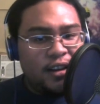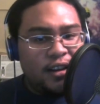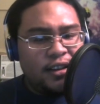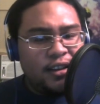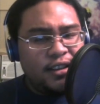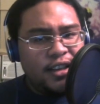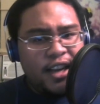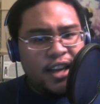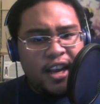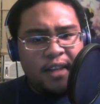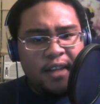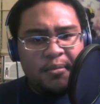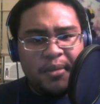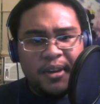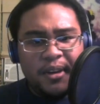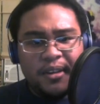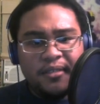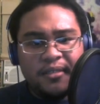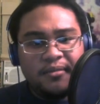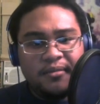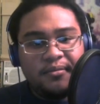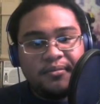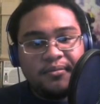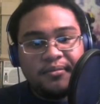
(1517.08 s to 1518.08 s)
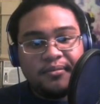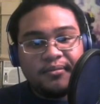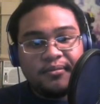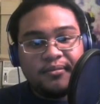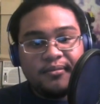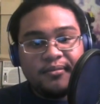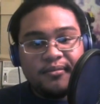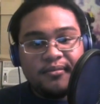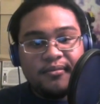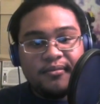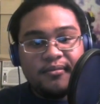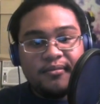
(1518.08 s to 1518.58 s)
Yeah, but
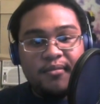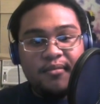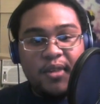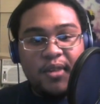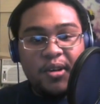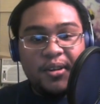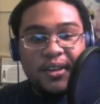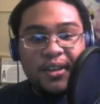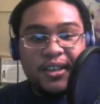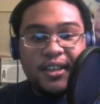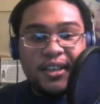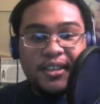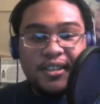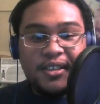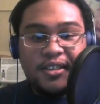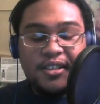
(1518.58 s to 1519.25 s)
Monika